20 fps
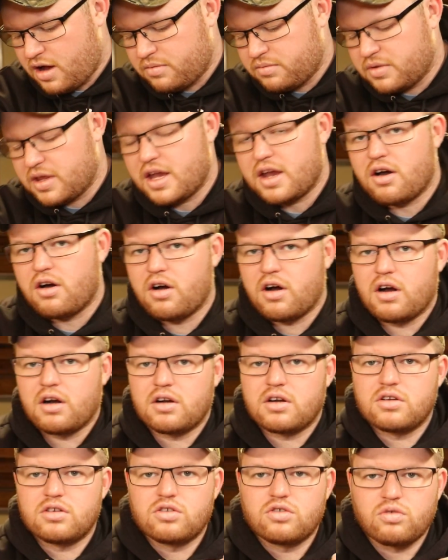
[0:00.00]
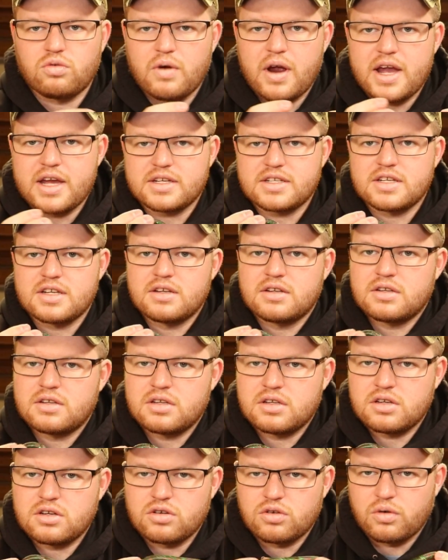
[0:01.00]
They are great
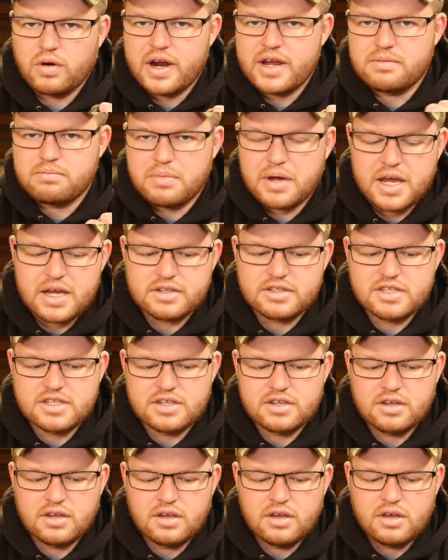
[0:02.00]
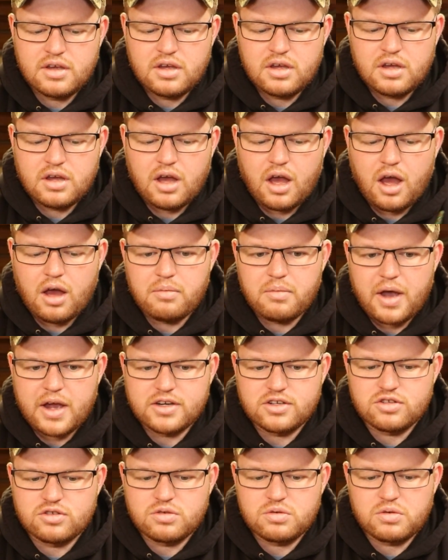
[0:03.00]
baits. I
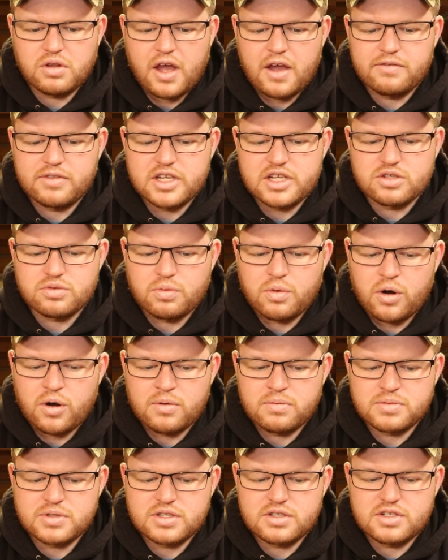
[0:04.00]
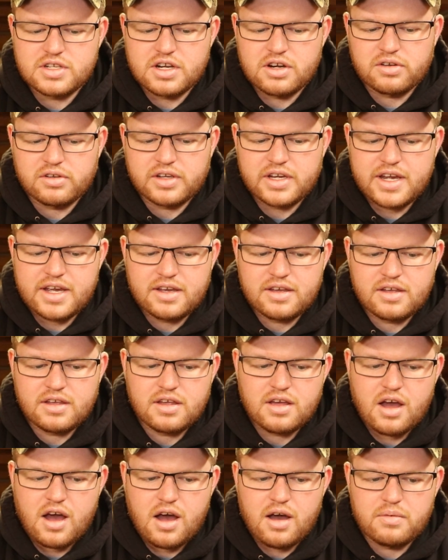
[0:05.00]
do love these worms dearly.
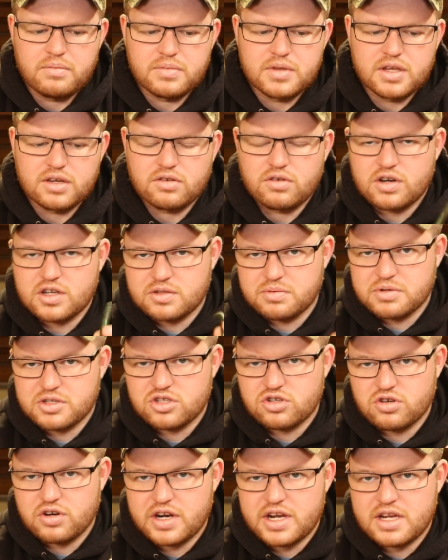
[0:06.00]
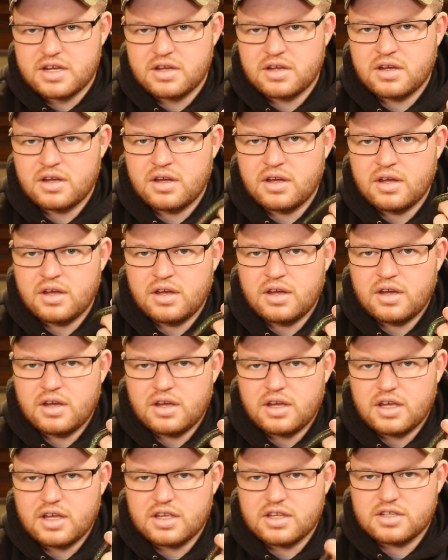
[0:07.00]
The Christmas tree
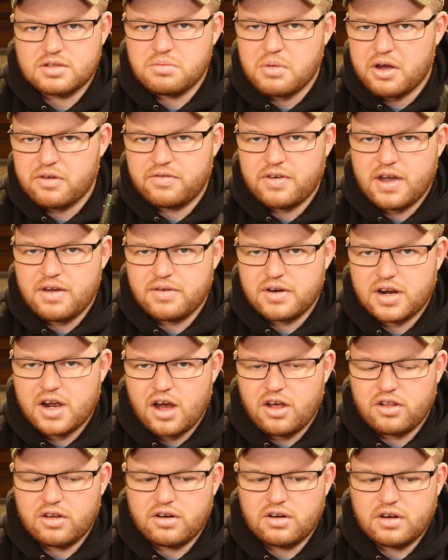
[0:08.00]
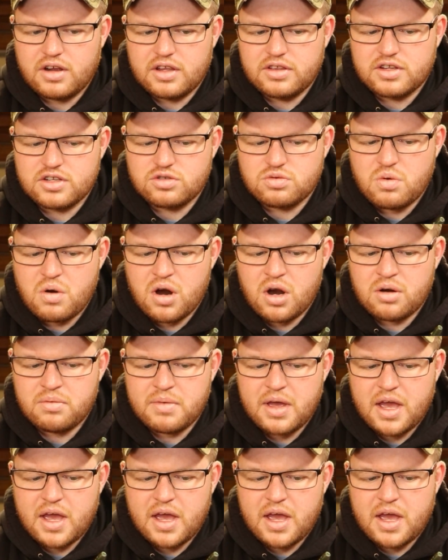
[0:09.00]
is my favorite color in this worm,